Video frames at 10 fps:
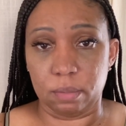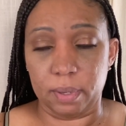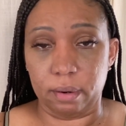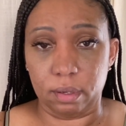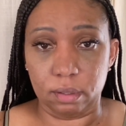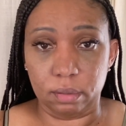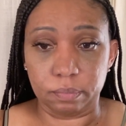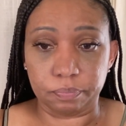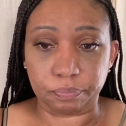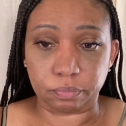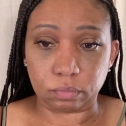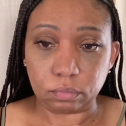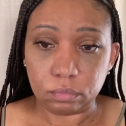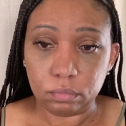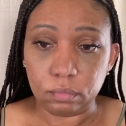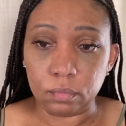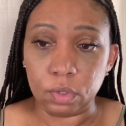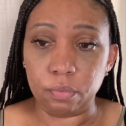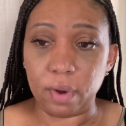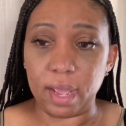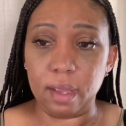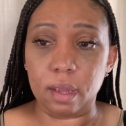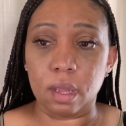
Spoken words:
apparently, right?